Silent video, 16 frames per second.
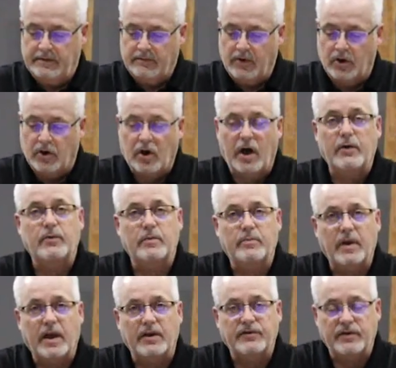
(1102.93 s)
where God
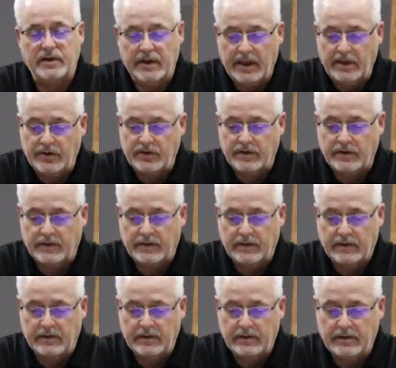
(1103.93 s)
would bless the
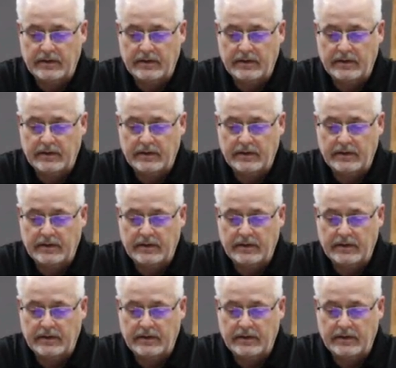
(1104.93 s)
nations.